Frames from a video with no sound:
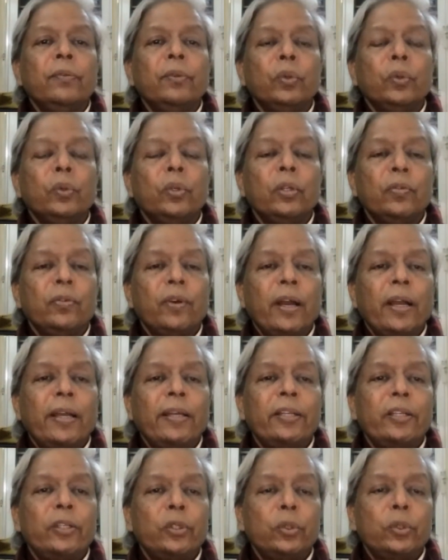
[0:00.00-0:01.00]
you
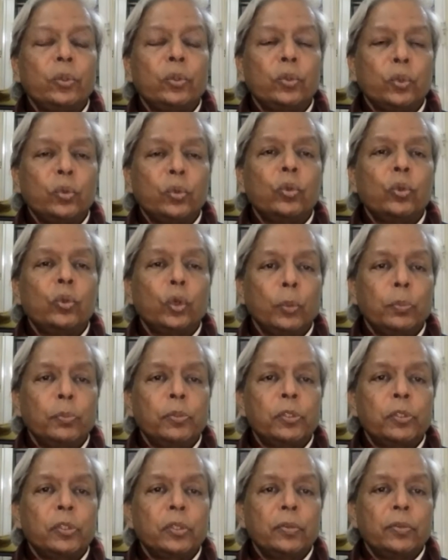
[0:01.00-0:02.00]
divide into two
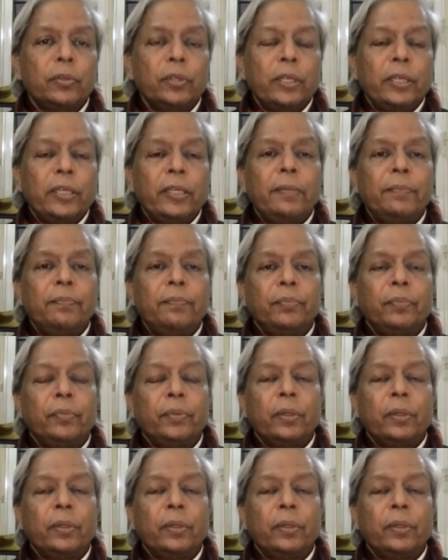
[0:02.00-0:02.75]
groups, the